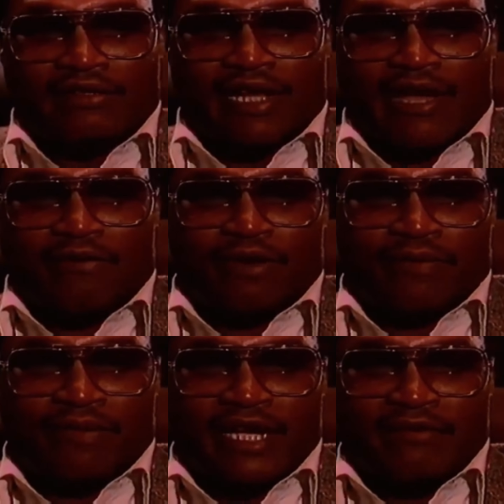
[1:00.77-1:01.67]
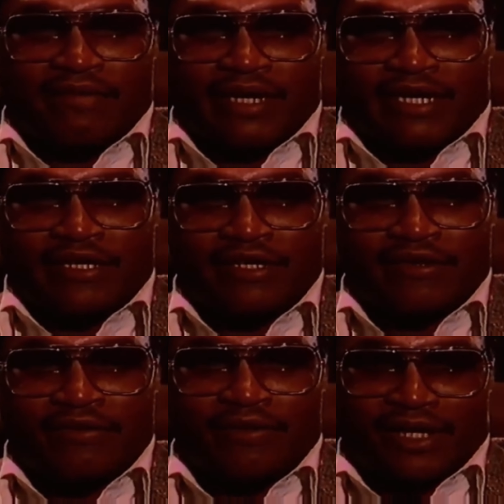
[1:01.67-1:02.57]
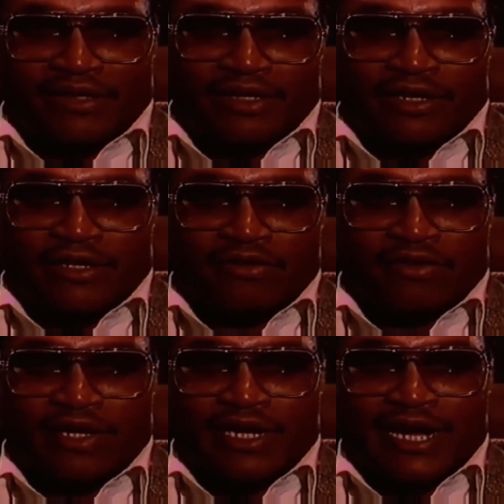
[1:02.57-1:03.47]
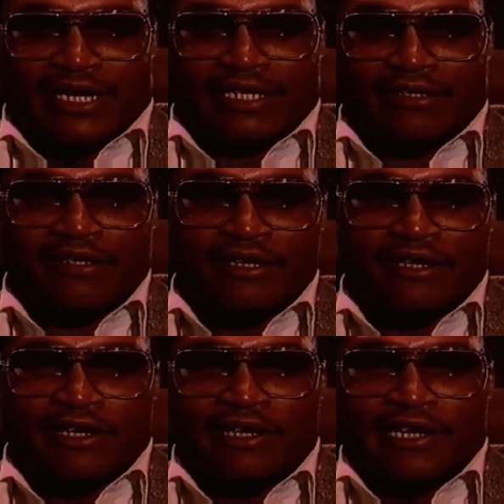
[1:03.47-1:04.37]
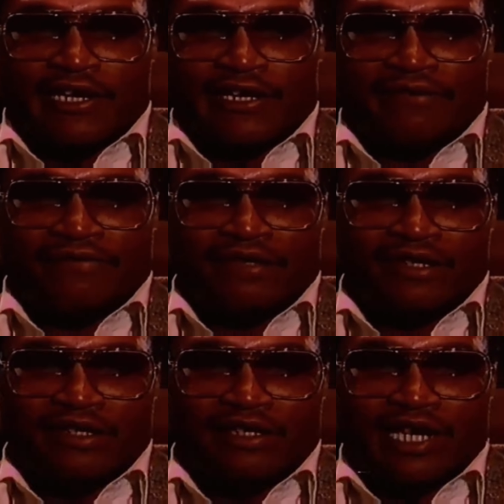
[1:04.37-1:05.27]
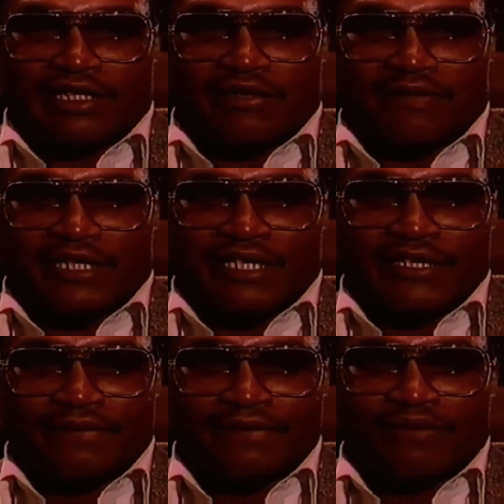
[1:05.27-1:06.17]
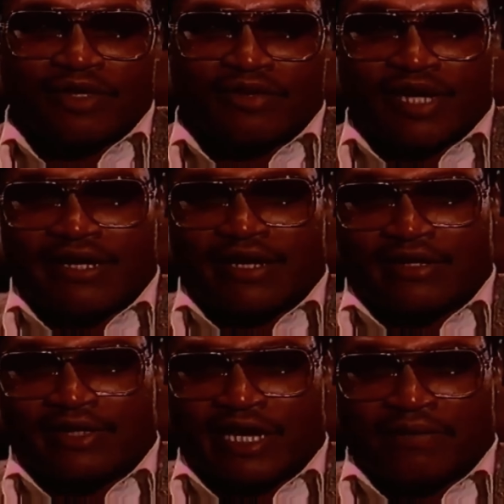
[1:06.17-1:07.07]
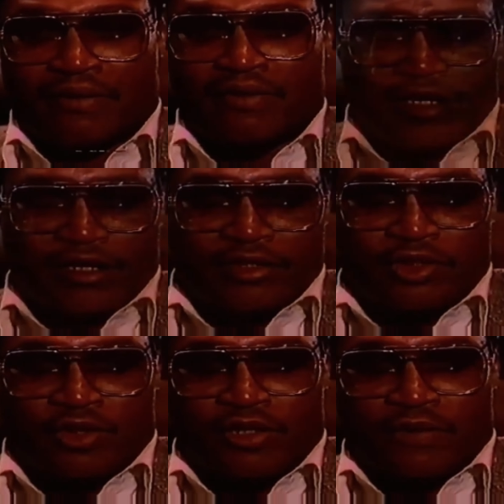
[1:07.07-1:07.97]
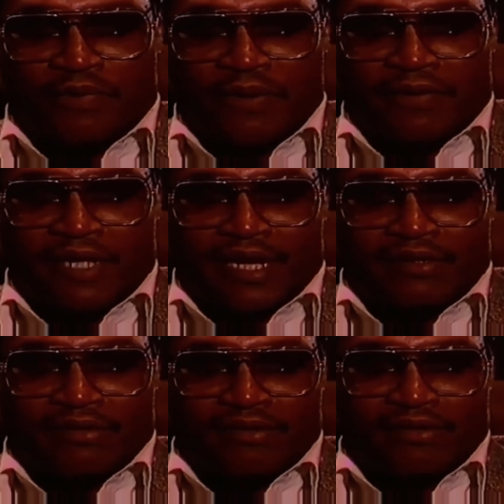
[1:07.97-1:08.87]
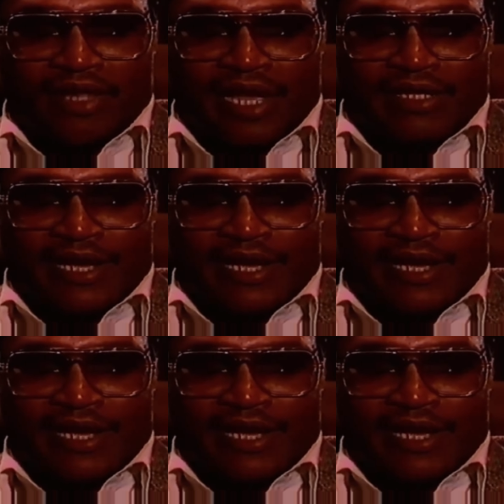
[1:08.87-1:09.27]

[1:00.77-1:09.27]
One factor that did harm him was his sharp tongue, using it as a tool of discredit against who was already the youngest heavyweight champion in history.